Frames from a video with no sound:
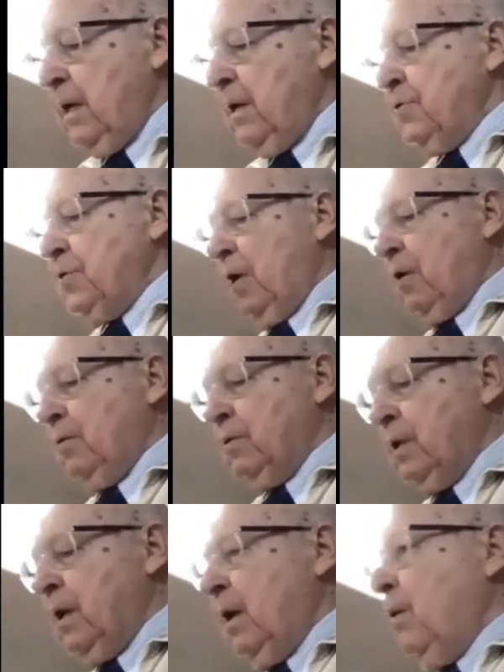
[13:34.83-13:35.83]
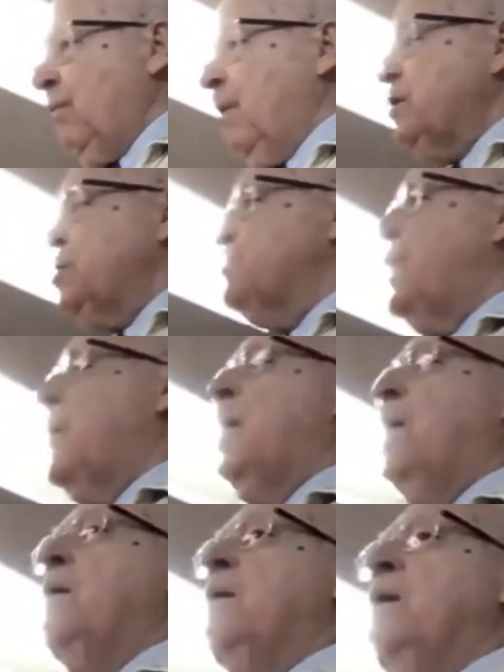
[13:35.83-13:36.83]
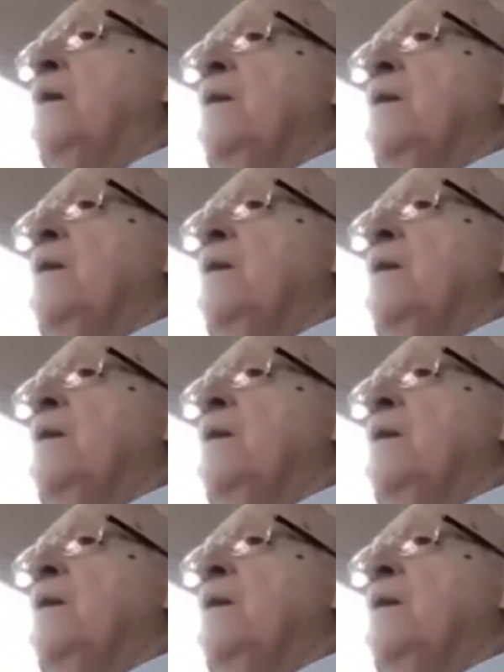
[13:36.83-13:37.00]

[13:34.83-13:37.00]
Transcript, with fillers: so, what does Paul?